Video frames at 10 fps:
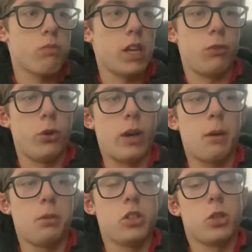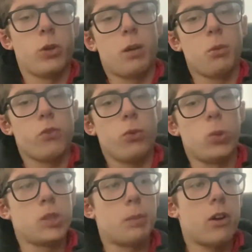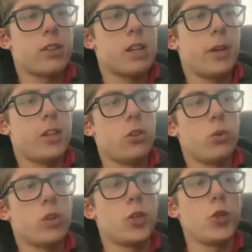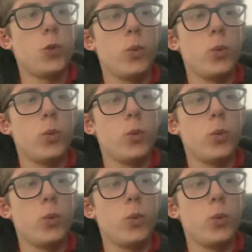if you happen to know how much force a Barrett M82 can shoot